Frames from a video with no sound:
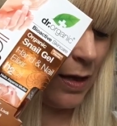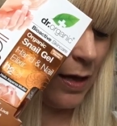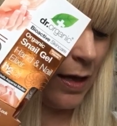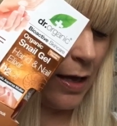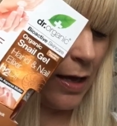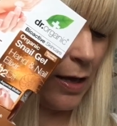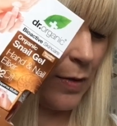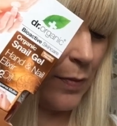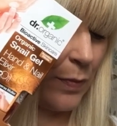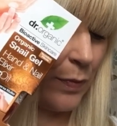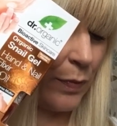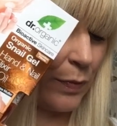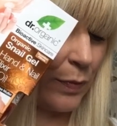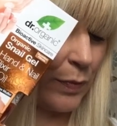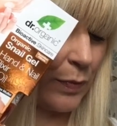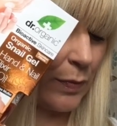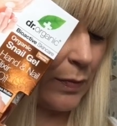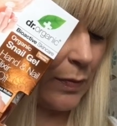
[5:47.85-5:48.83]
And
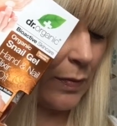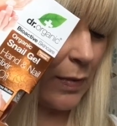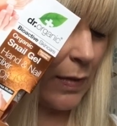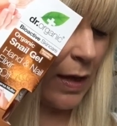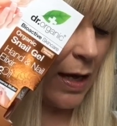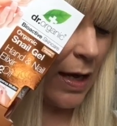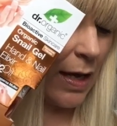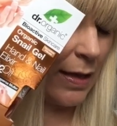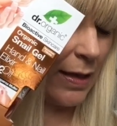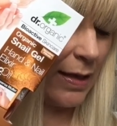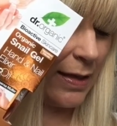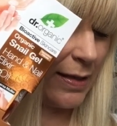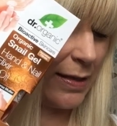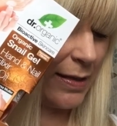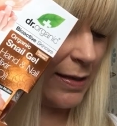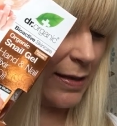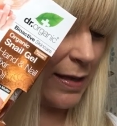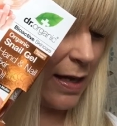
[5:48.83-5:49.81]

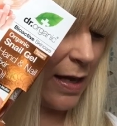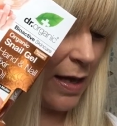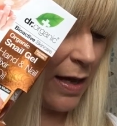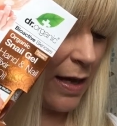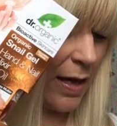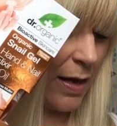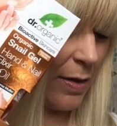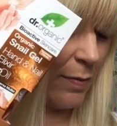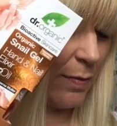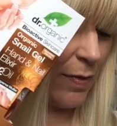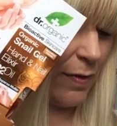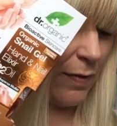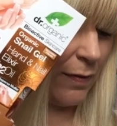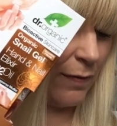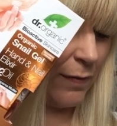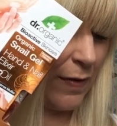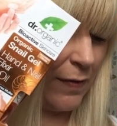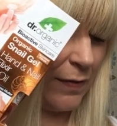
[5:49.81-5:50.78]
it's
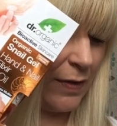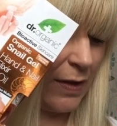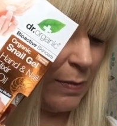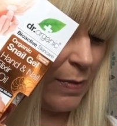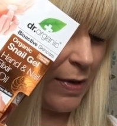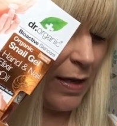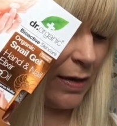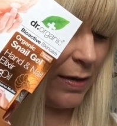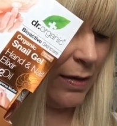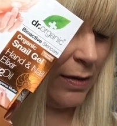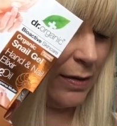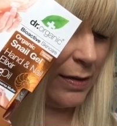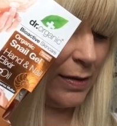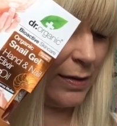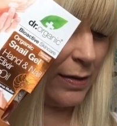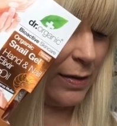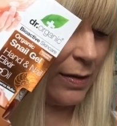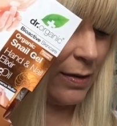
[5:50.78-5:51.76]
50
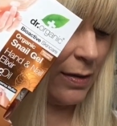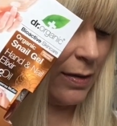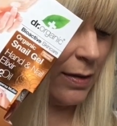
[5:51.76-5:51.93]
mils.